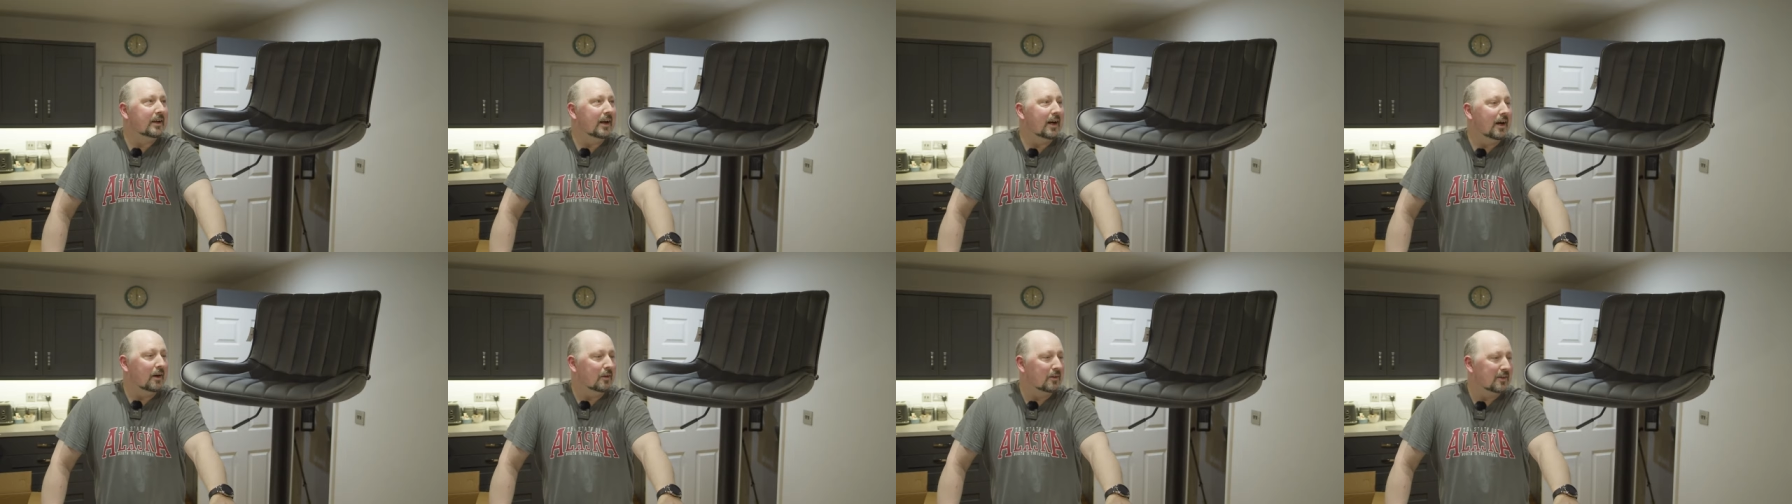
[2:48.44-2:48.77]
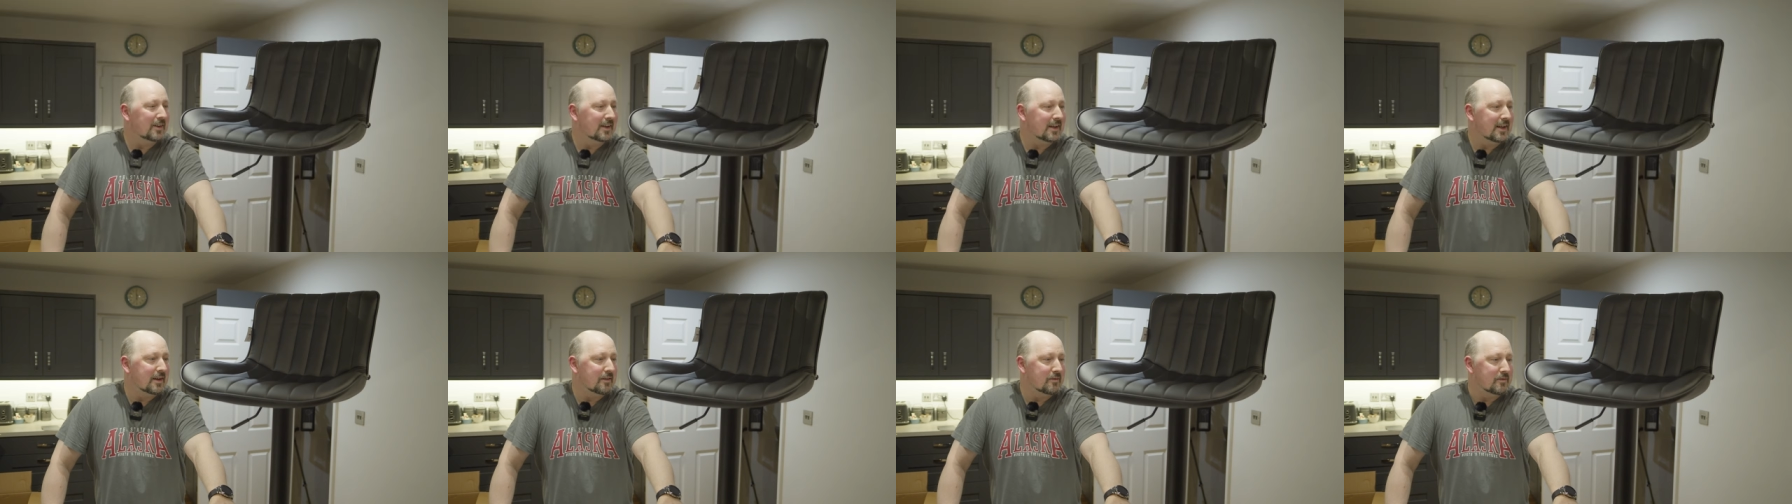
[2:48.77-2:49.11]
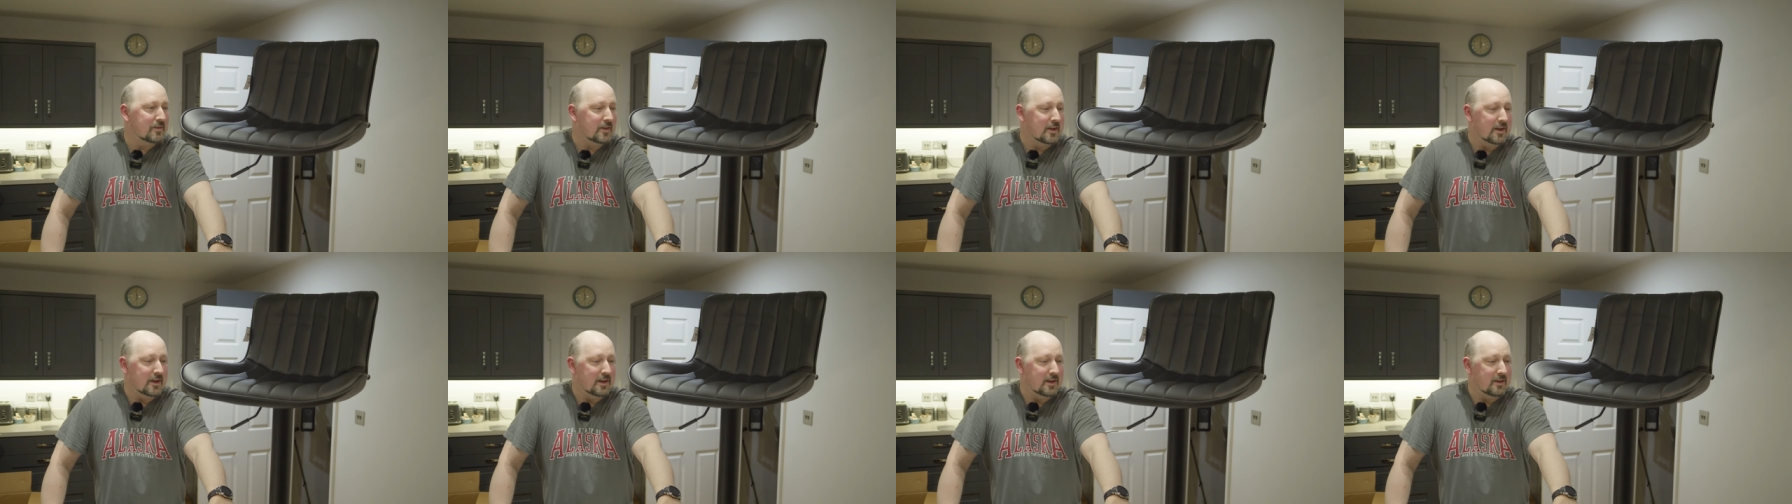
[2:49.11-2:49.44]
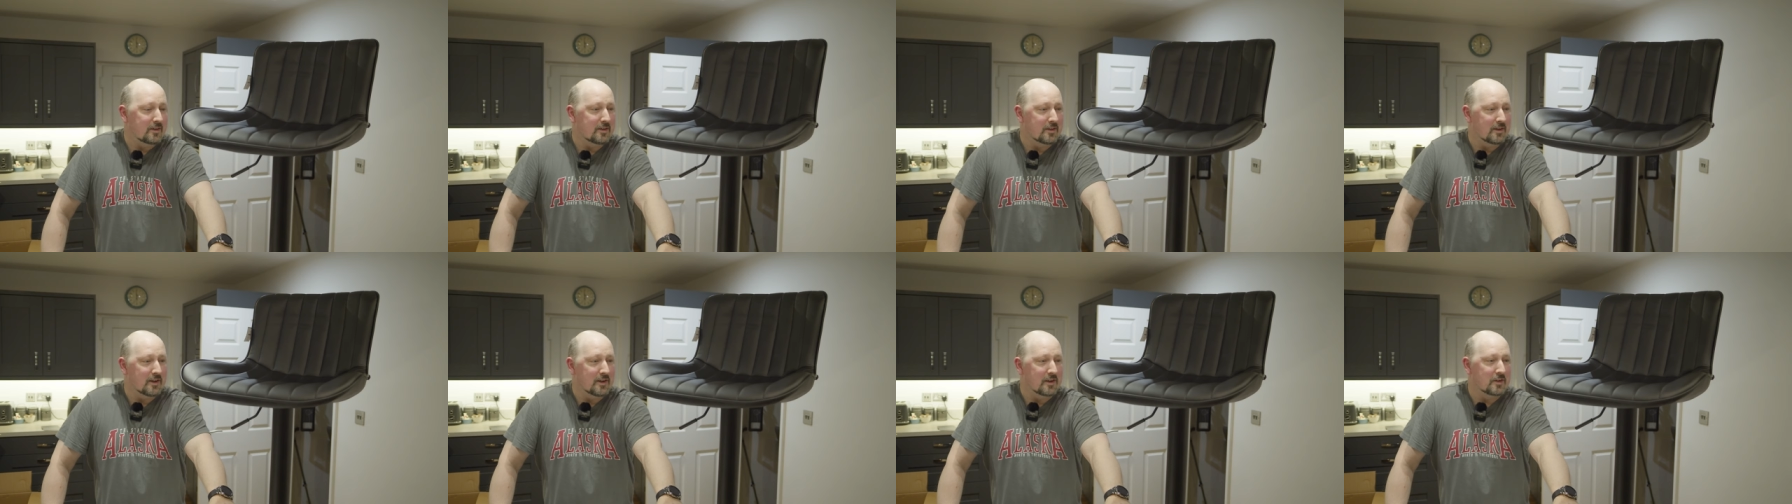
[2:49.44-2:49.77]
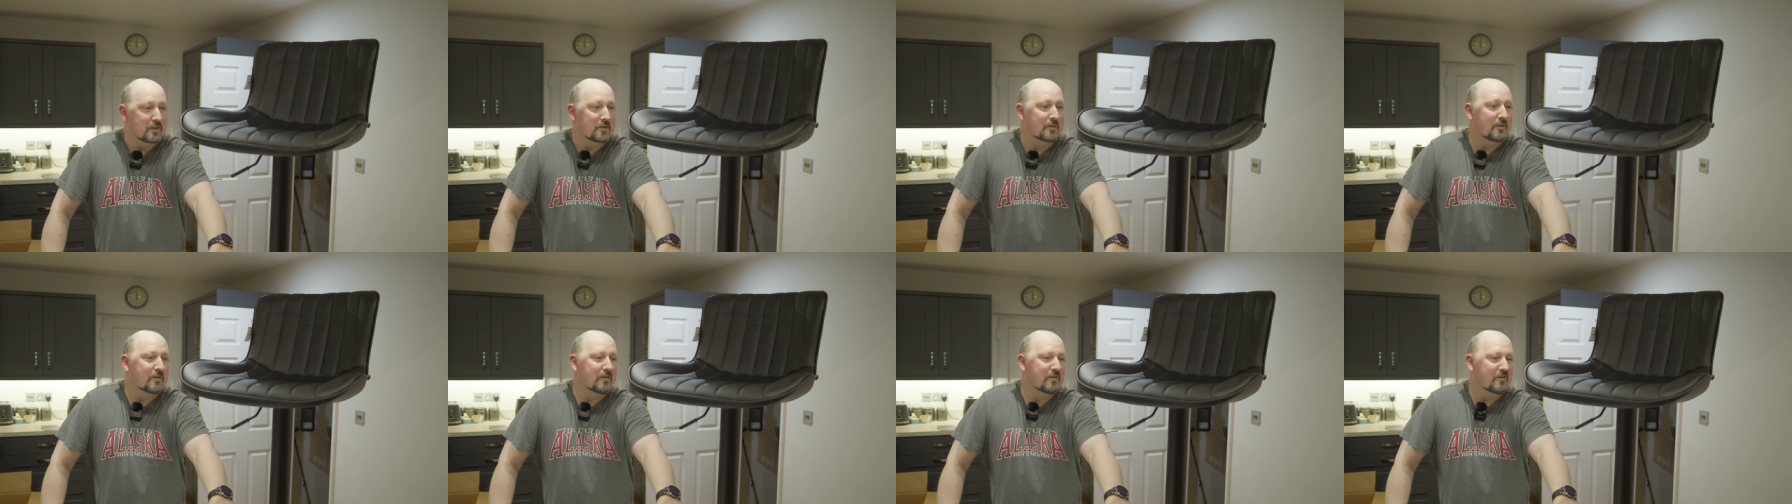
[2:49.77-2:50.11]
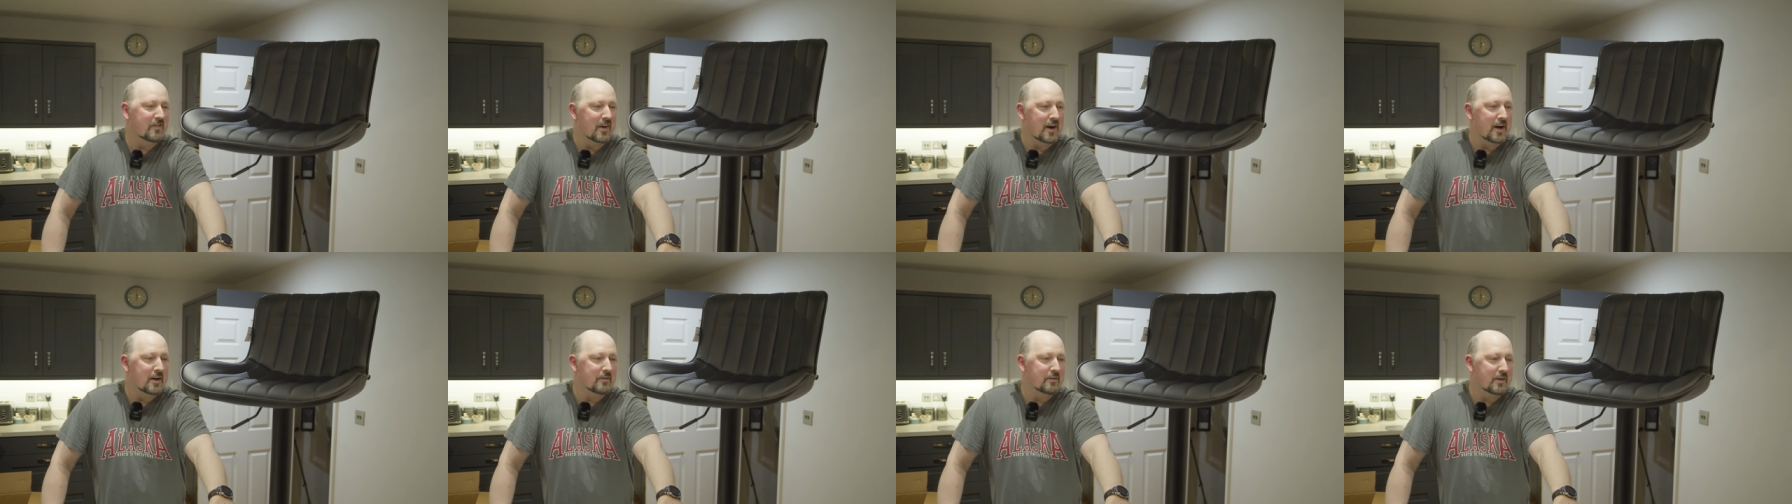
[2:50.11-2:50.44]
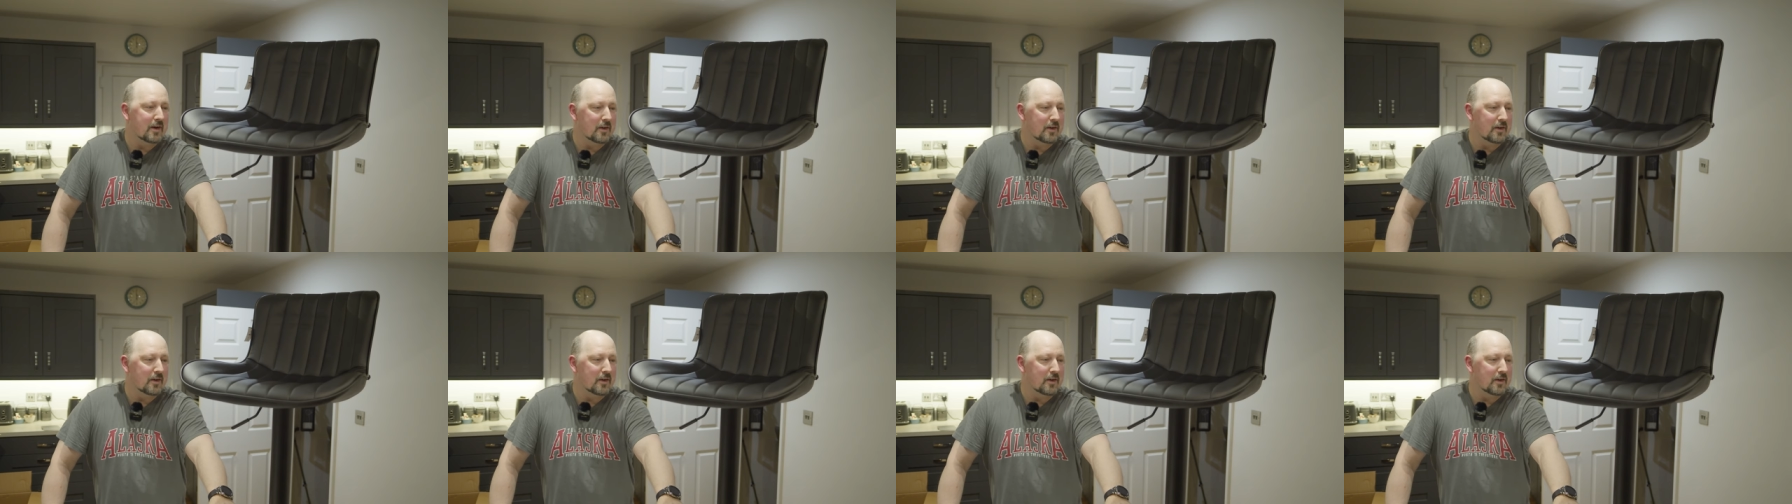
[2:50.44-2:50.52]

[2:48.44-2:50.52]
I'm gonna give these a nice five